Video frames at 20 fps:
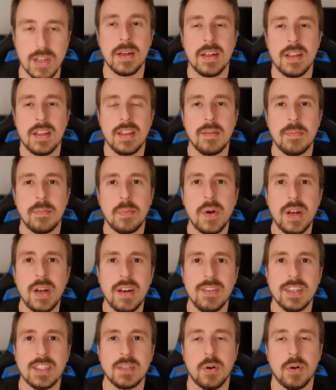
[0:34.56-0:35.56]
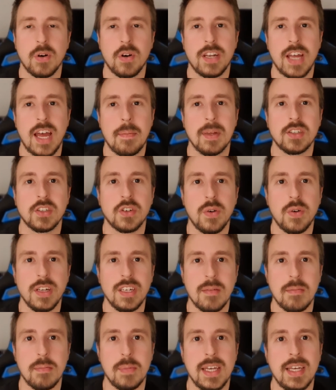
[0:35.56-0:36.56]
The point of this prototype is going
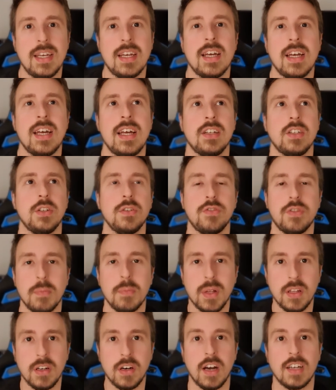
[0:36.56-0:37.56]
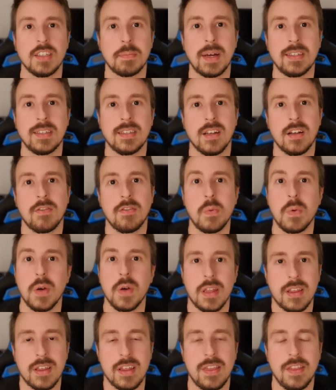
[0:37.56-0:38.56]
to be to familiarize myself
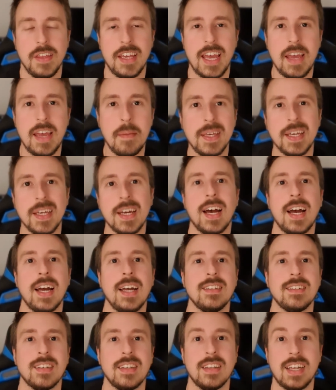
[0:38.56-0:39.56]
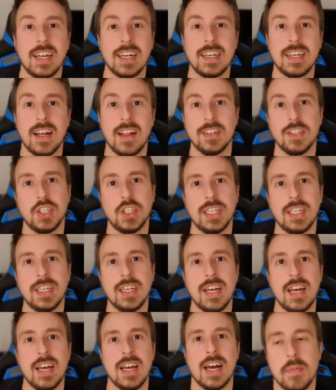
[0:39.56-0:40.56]
with the APIs and the
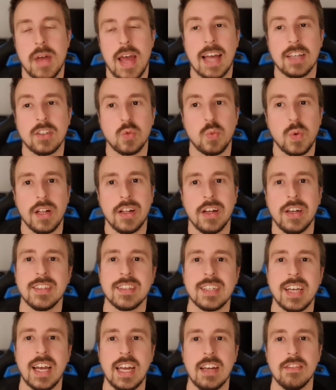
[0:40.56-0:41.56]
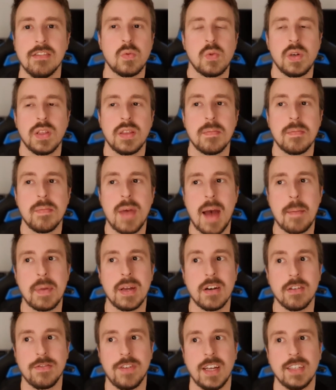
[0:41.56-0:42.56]
technology, as well as kind of what the map
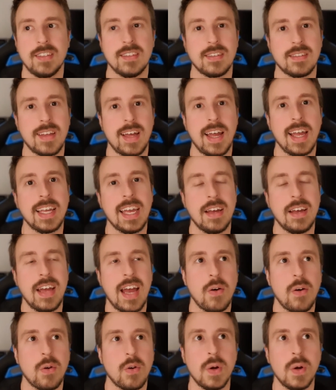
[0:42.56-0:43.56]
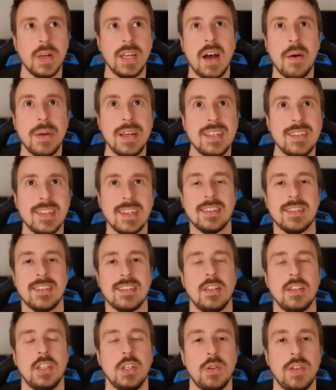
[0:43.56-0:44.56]
interface is like, how easy it is
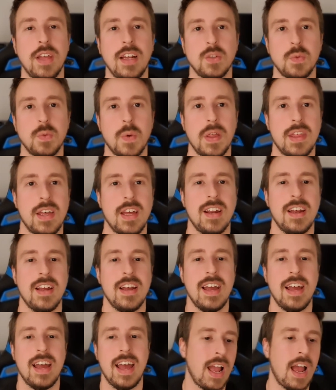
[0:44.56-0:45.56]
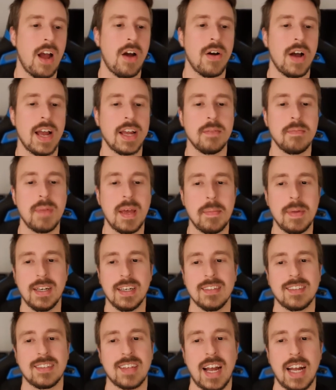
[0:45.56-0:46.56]
to do things with it, how I could maybe
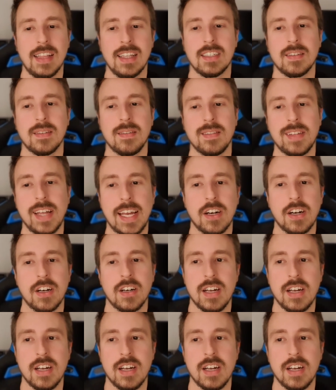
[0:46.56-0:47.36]
design this later.